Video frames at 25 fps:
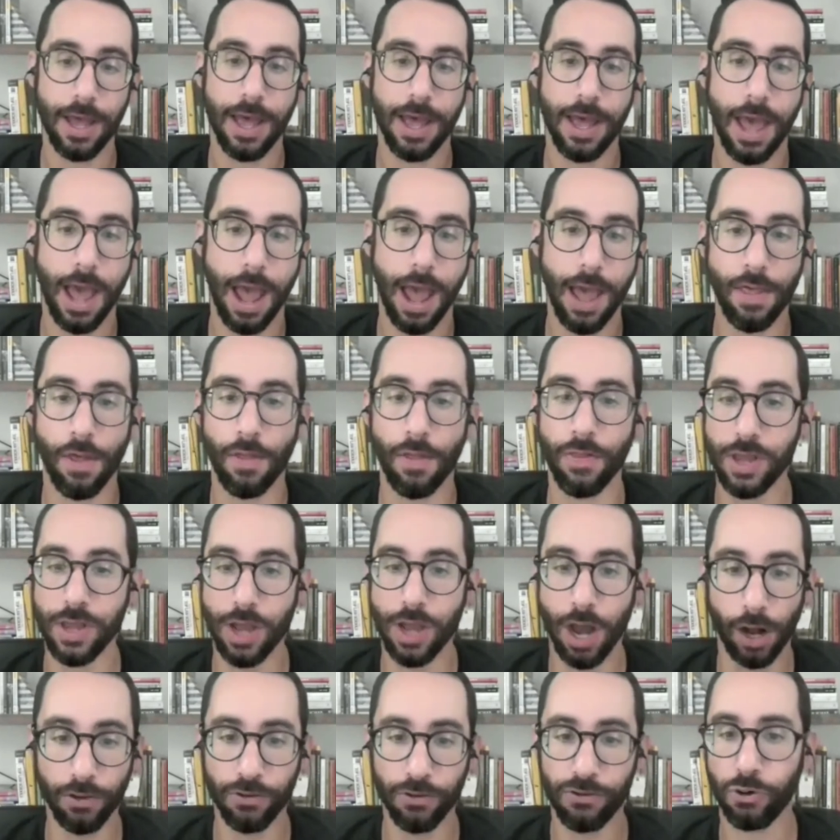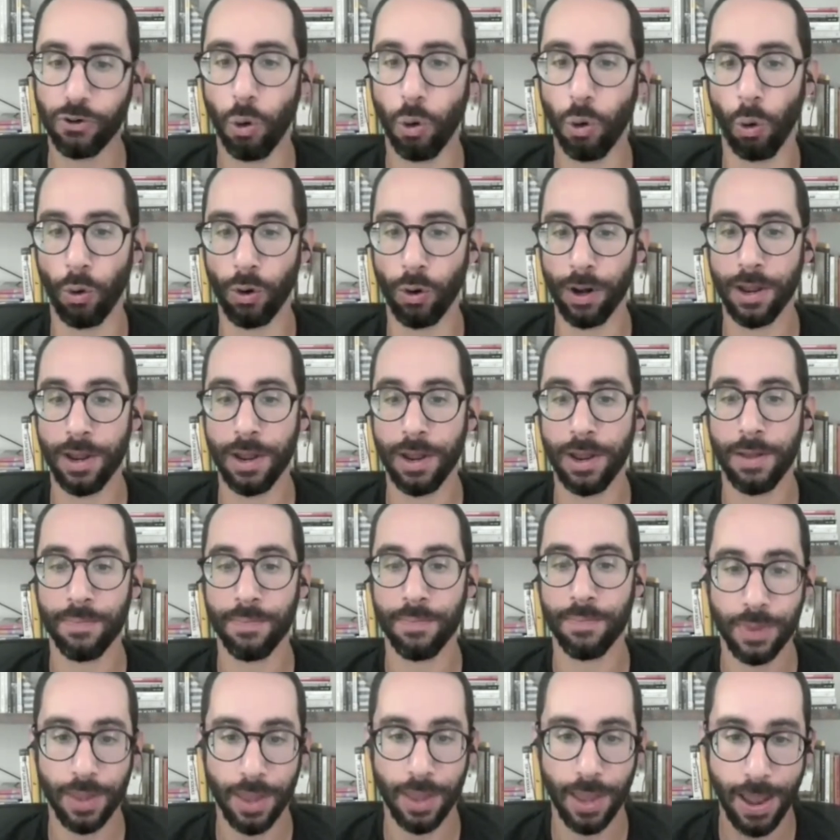And then the unscored
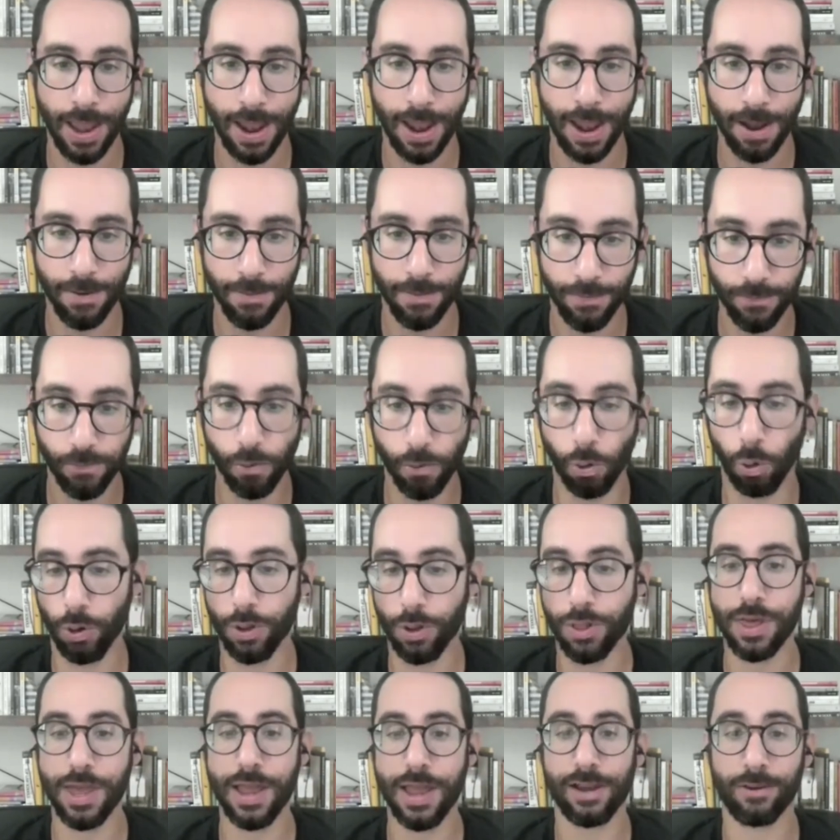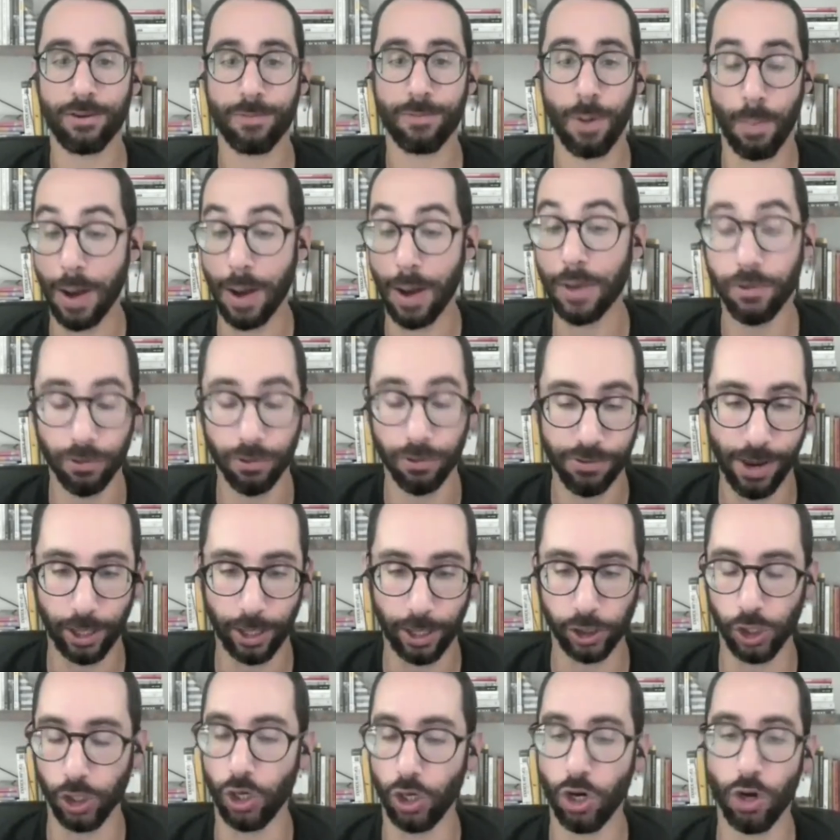fourth experimental
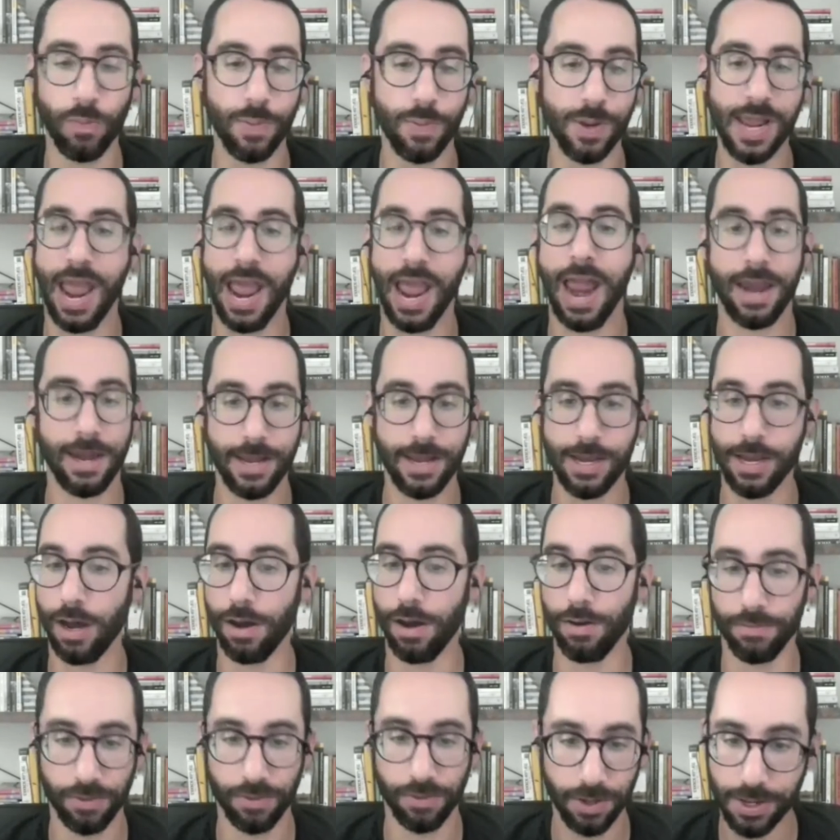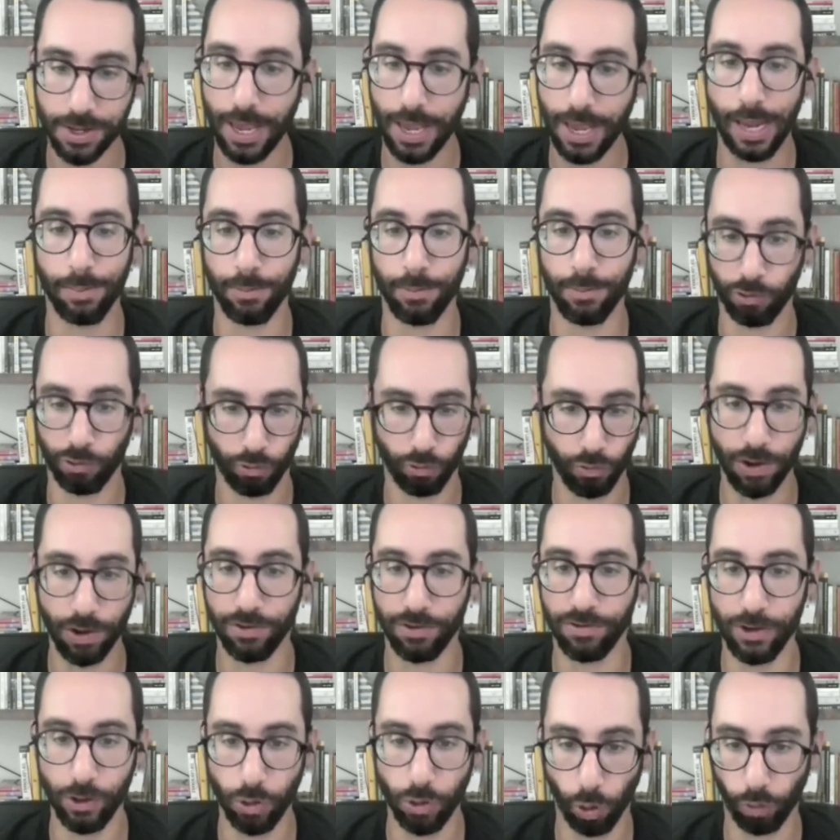section could be any of games,
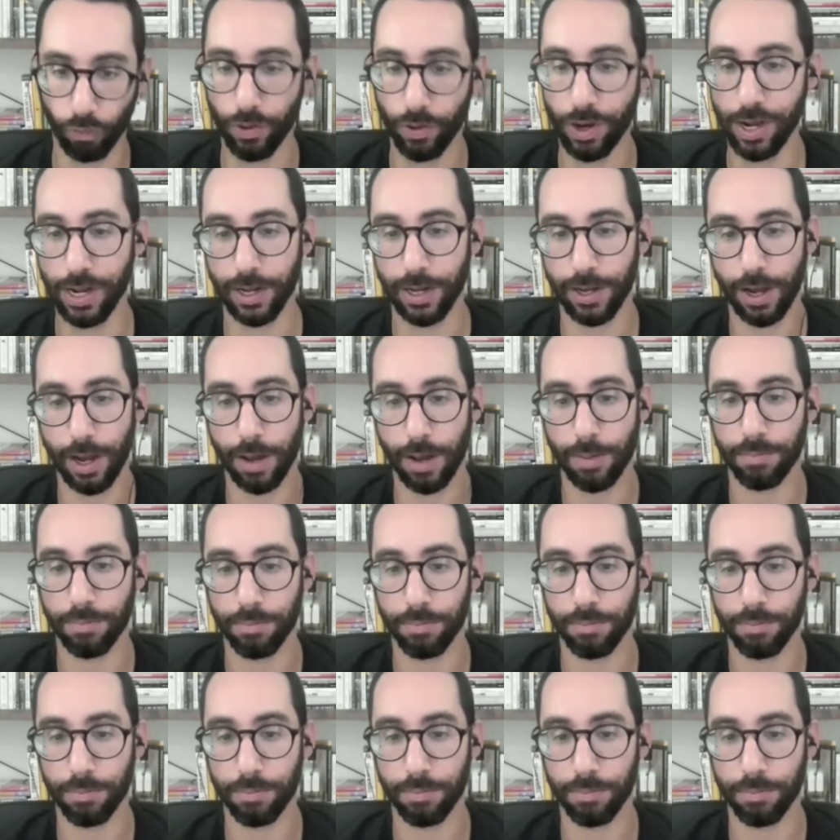reasoning, or reading comp.